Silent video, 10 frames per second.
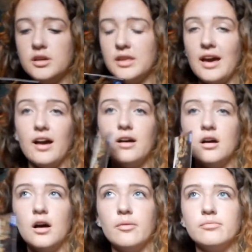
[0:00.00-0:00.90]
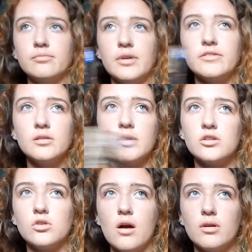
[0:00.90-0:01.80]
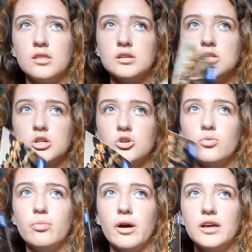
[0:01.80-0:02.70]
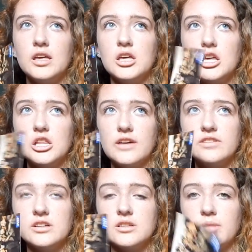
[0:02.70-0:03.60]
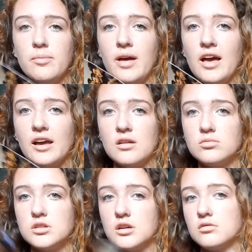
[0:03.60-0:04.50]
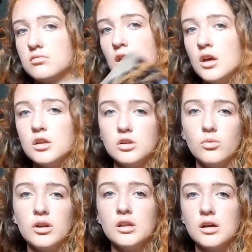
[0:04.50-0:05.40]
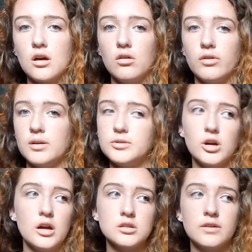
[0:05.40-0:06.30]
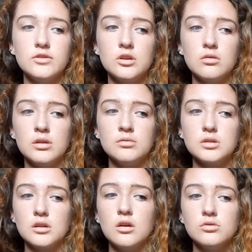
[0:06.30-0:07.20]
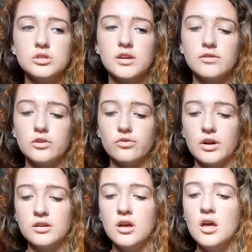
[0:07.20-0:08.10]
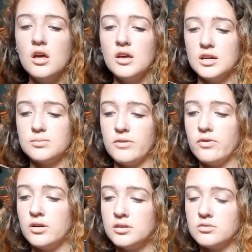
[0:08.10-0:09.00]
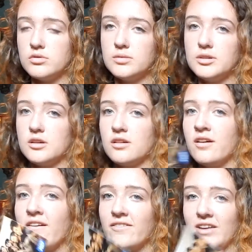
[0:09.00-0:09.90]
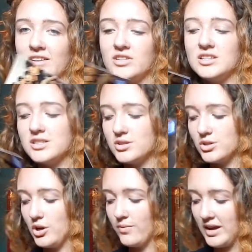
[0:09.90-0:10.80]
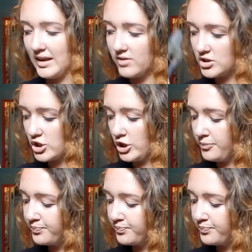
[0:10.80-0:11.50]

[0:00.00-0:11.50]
yeah, my friend Michael got one of these too, but he left his in my bag, and I was like, do you want it? Like, I'll run up to your house and give it to you. And he was like, no, just give it to your friend, because my friend is a really big fan of his, so I gave that to her.